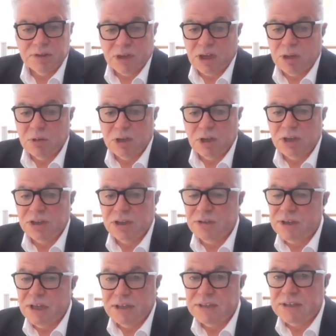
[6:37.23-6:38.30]
and I would argue
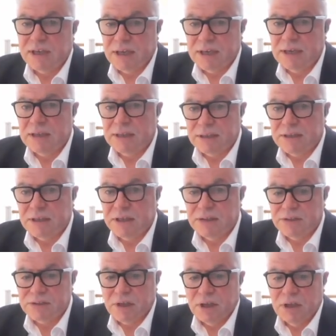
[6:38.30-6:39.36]
data
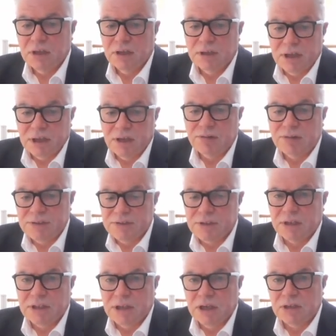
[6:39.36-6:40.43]
analytics and
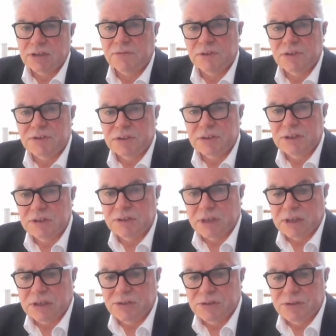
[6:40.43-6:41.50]
increasingly artificial
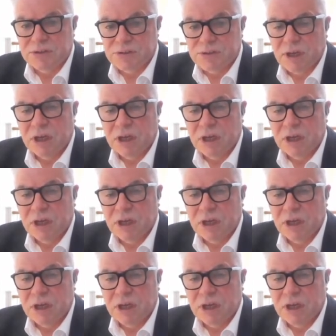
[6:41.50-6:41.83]
intelligence.